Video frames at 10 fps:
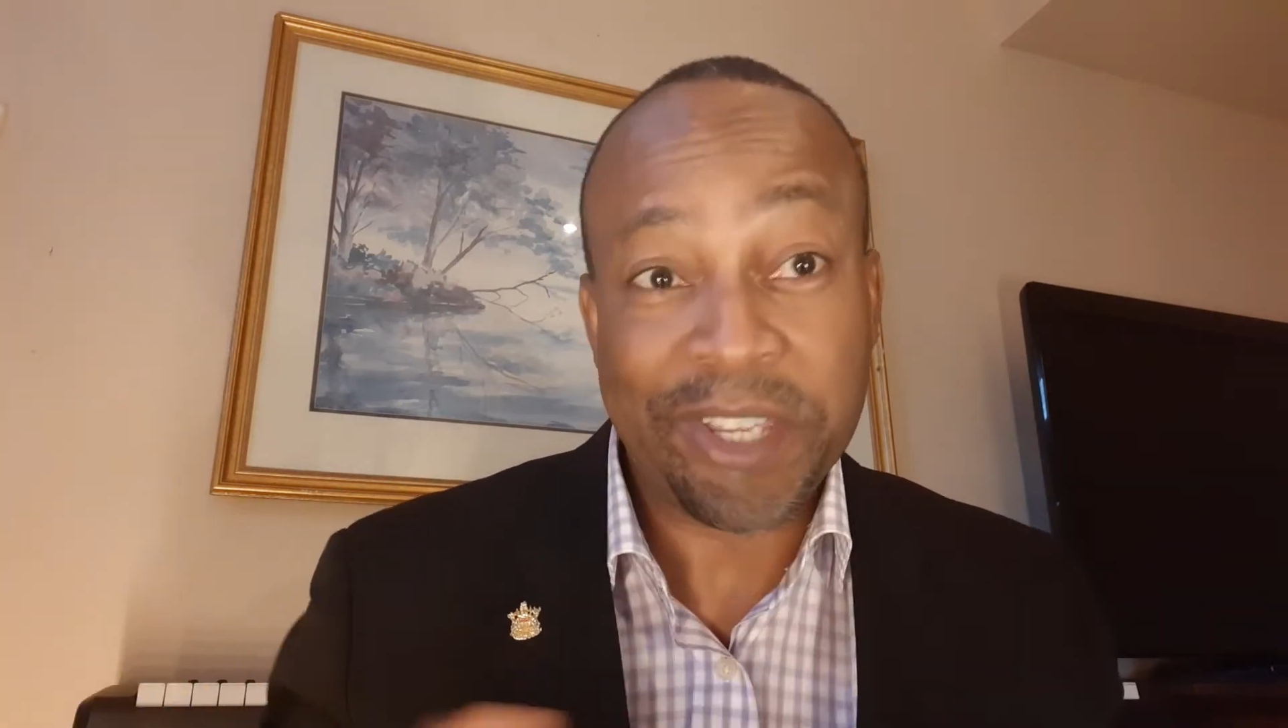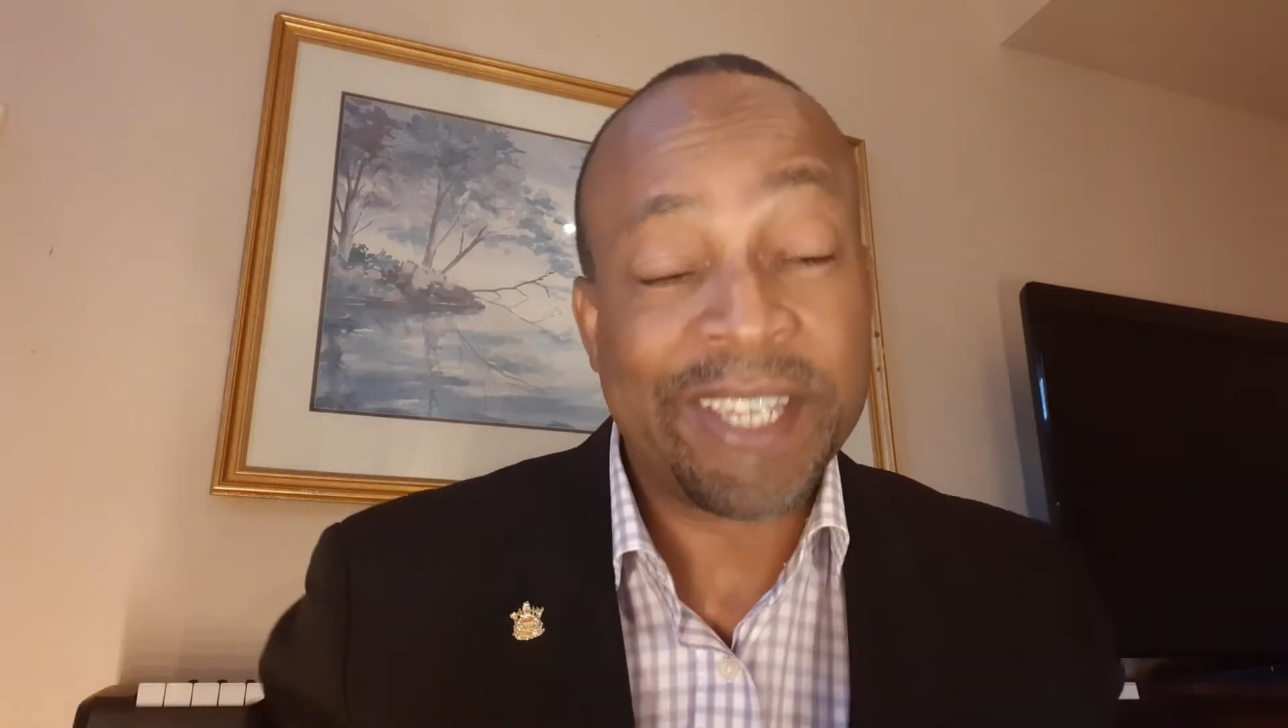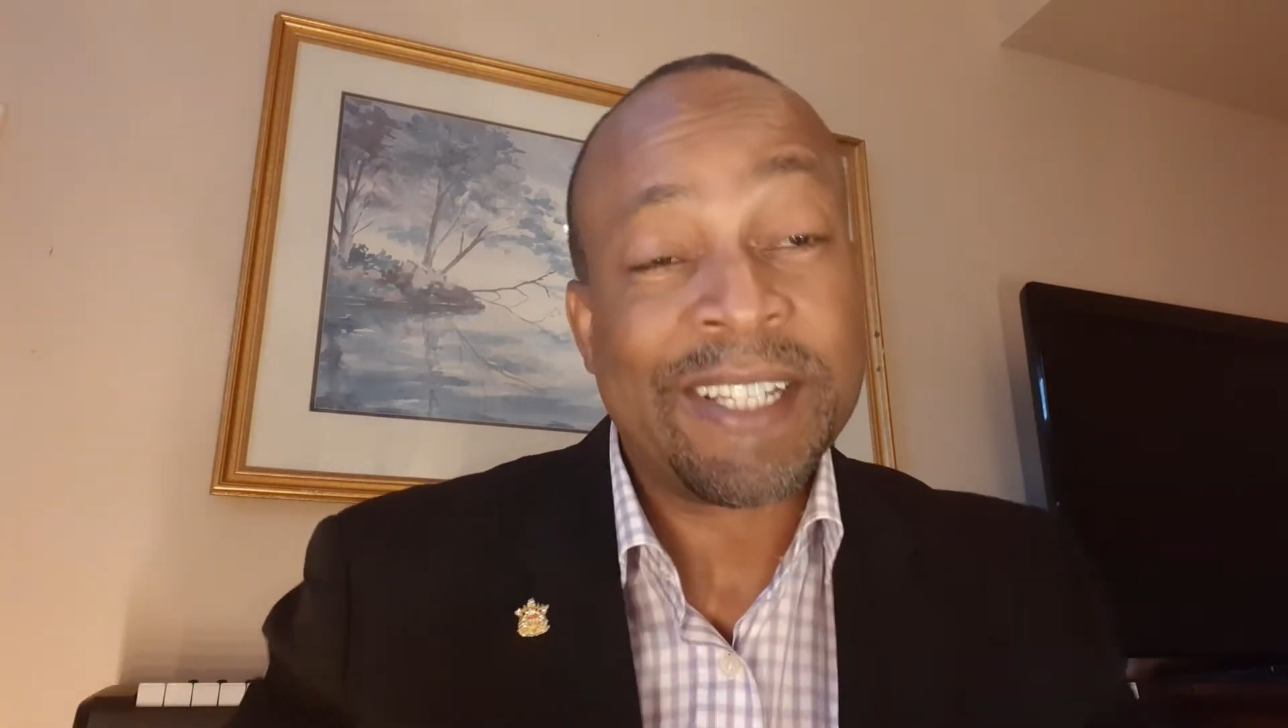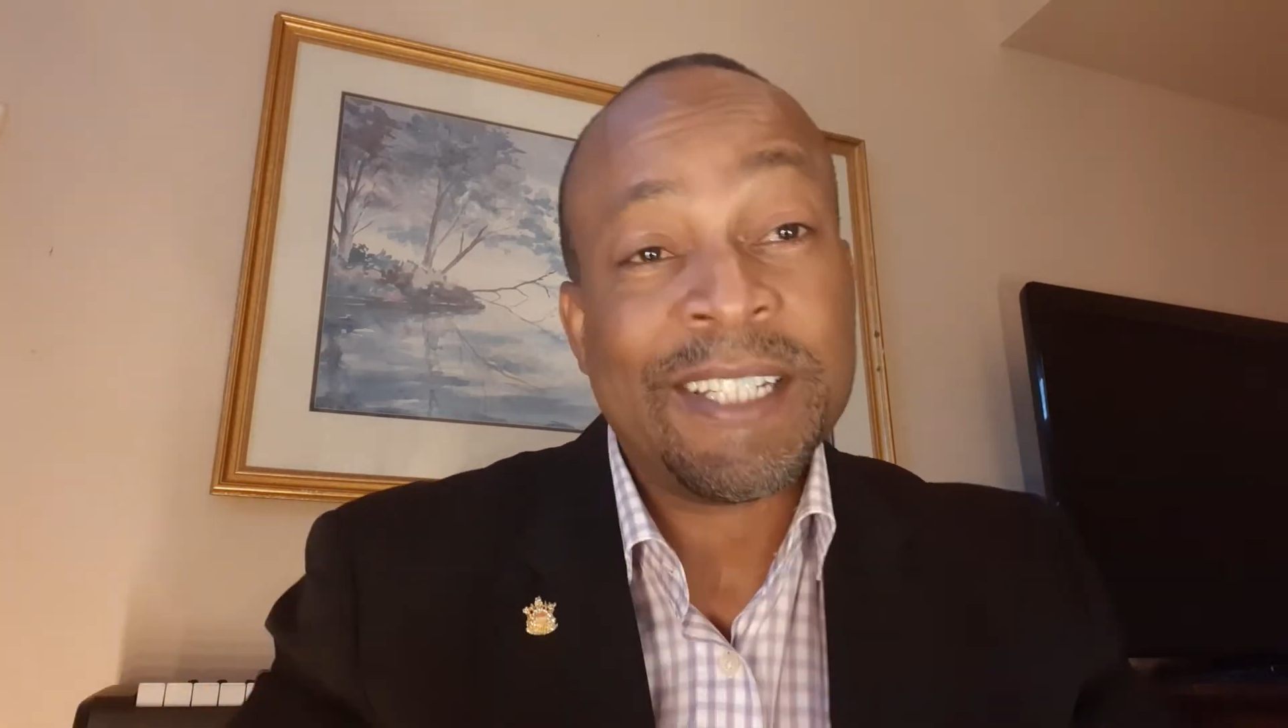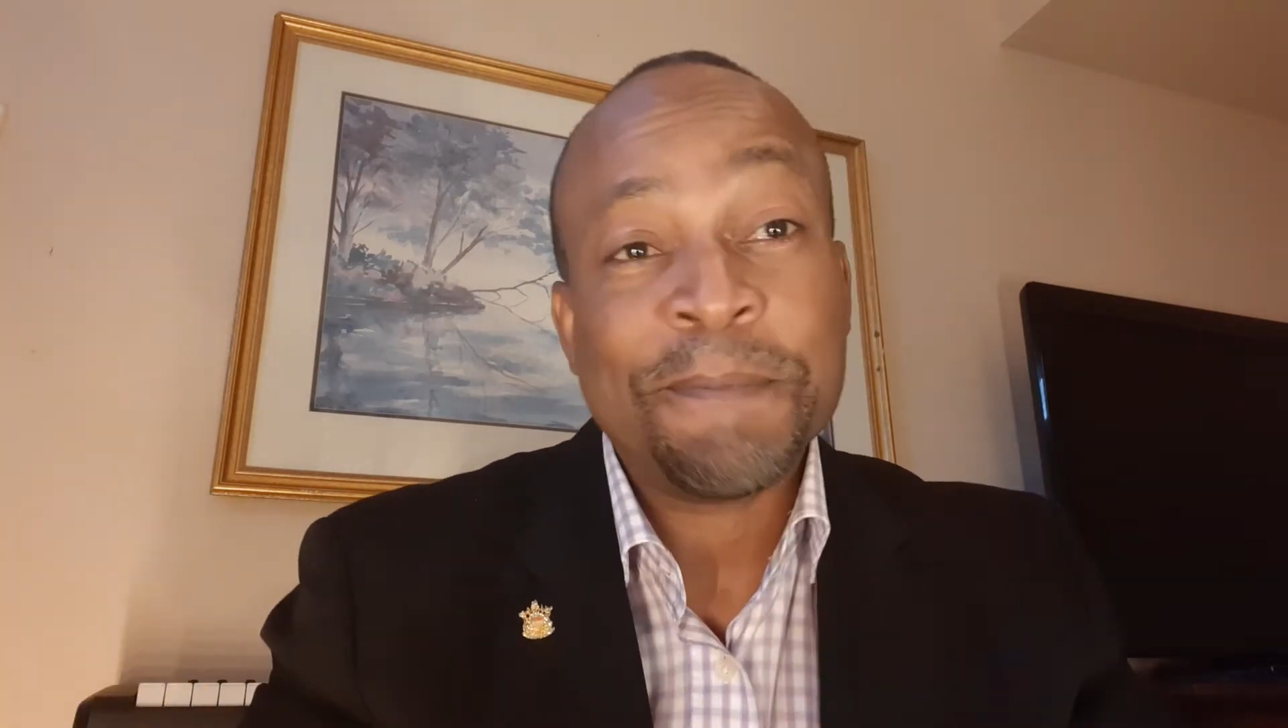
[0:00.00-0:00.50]

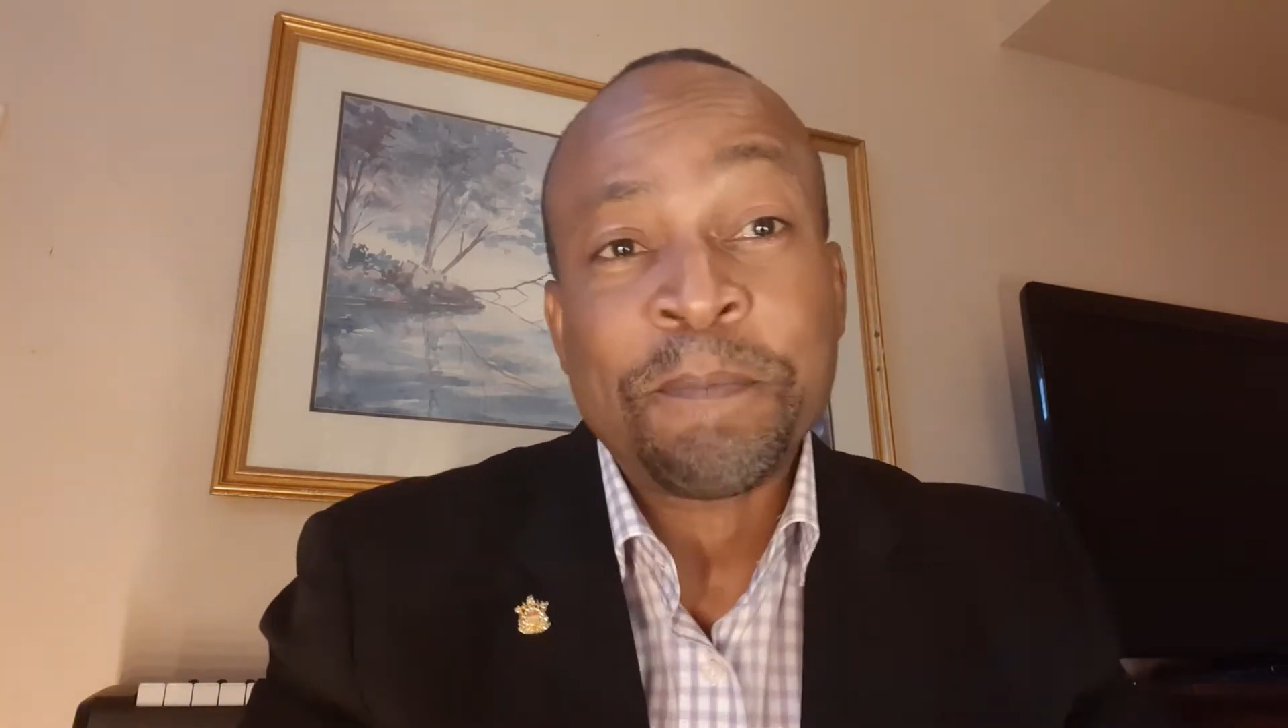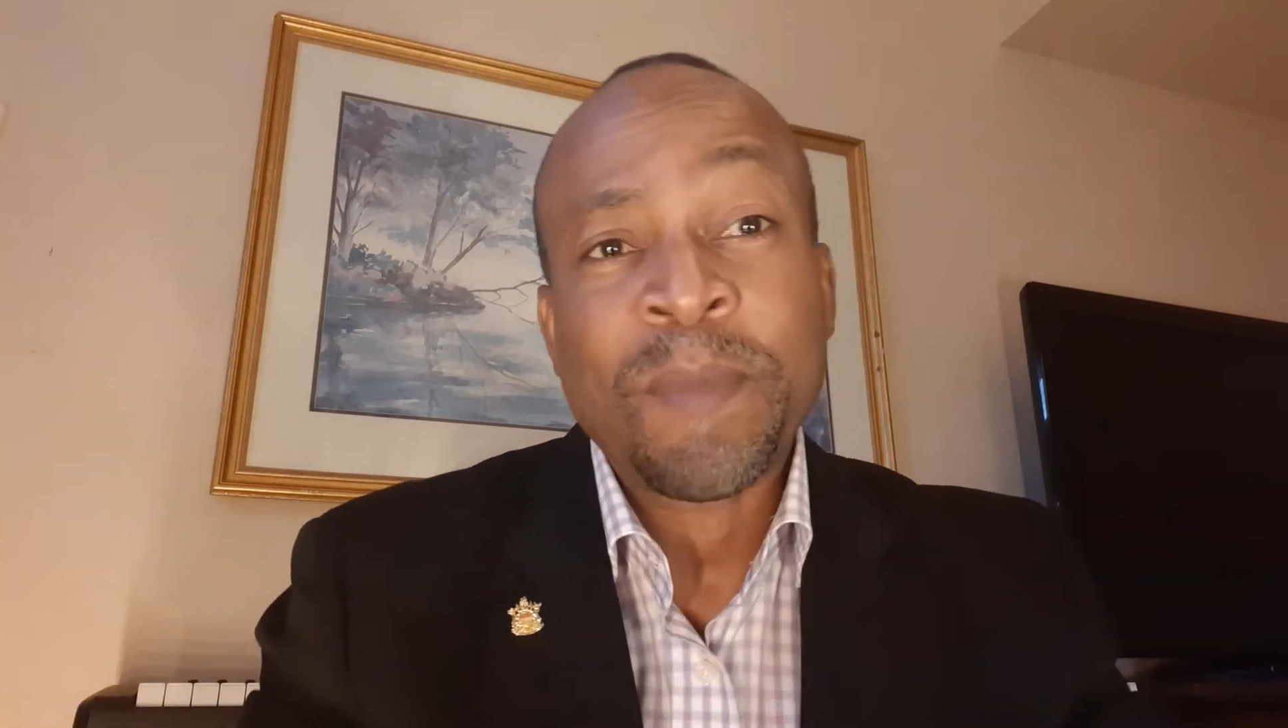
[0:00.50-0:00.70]
can.